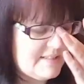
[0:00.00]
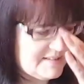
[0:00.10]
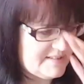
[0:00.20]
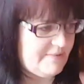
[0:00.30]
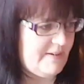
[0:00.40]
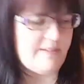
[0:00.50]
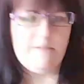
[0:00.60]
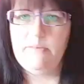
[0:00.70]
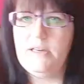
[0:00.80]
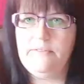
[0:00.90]
There's the fact that you
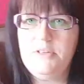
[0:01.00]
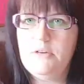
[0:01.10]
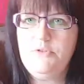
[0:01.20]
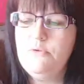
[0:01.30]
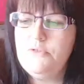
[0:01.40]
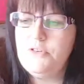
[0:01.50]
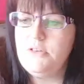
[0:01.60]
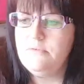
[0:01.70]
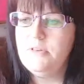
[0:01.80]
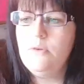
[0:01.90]
might have no
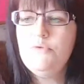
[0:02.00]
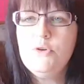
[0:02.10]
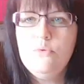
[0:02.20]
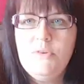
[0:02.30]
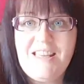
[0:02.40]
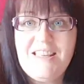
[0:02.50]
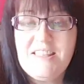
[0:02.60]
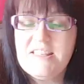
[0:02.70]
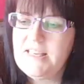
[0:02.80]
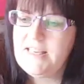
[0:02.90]
two days
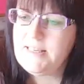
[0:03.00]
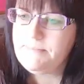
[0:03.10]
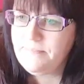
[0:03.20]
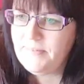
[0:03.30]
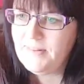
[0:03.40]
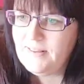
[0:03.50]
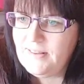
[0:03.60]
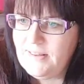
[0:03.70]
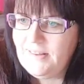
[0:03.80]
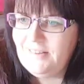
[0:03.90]
the same.
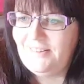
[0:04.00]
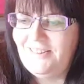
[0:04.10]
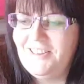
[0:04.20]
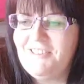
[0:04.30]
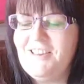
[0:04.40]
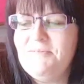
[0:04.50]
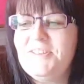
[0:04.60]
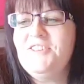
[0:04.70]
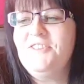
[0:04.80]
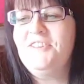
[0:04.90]
Graham
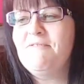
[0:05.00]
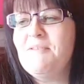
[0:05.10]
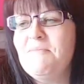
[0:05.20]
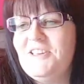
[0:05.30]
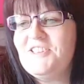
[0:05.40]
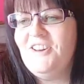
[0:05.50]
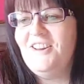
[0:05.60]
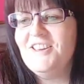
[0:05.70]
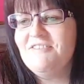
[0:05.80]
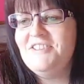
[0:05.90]
says, you're never a bitch,
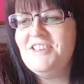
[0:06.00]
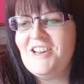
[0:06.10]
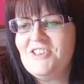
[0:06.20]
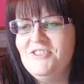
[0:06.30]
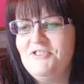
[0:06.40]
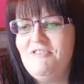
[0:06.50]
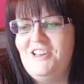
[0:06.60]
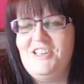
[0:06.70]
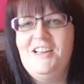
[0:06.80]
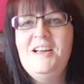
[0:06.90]
Carly. You're a national
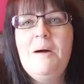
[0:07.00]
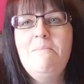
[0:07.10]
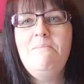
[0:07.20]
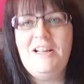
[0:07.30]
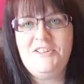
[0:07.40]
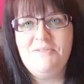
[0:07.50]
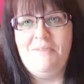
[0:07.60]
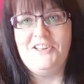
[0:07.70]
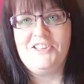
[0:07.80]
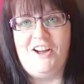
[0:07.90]
treasure. Bless you,
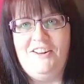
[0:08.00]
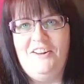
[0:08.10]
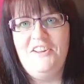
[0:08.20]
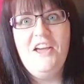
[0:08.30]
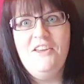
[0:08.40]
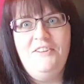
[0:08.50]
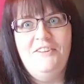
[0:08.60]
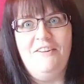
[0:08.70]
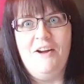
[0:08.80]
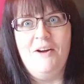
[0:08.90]
my child. You
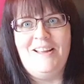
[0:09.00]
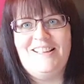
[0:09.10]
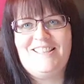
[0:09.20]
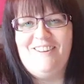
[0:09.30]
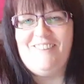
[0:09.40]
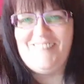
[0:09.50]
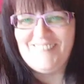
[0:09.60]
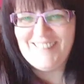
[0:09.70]
don't know me at all.